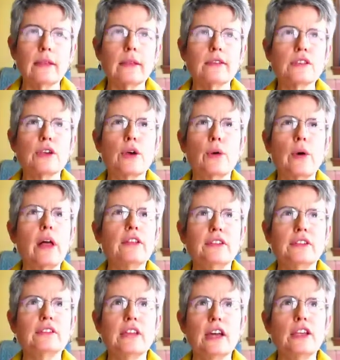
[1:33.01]
So I'll
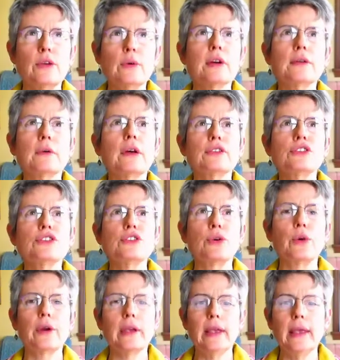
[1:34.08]
tell you a
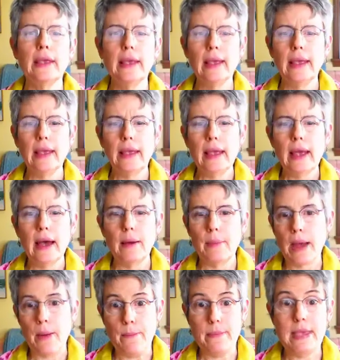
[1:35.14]
story
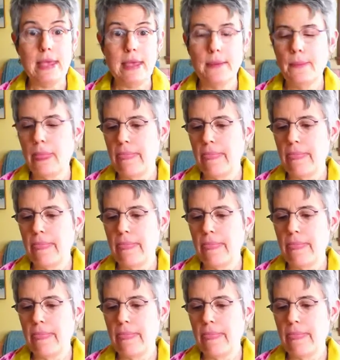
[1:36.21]
about me.